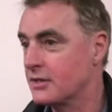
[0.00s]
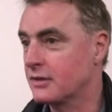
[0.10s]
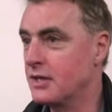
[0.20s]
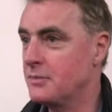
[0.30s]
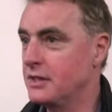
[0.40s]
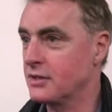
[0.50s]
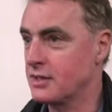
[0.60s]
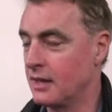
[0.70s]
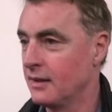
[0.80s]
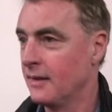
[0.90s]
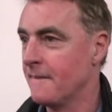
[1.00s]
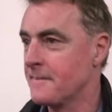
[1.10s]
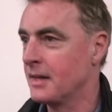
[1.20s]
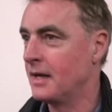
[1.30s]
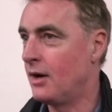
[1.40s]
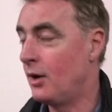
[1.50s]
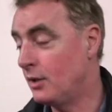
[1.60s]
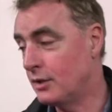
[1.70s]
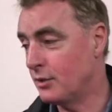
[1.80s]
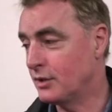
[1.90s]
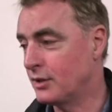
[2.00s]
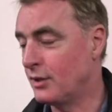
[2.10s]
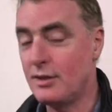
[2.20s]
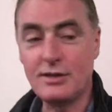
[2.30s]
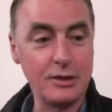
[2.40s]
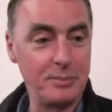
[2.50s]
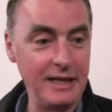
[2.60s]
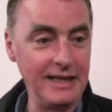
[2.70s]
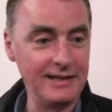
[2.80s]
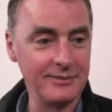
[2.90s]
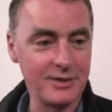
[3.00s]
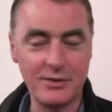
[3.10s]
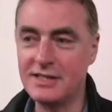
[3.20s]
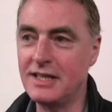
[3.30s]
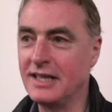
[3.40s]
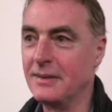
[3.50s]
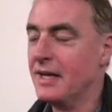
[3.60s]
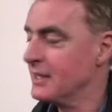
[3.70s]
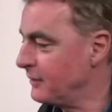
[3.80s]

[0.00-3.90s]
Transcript: So somebody just said, although it could also be, there is another thing.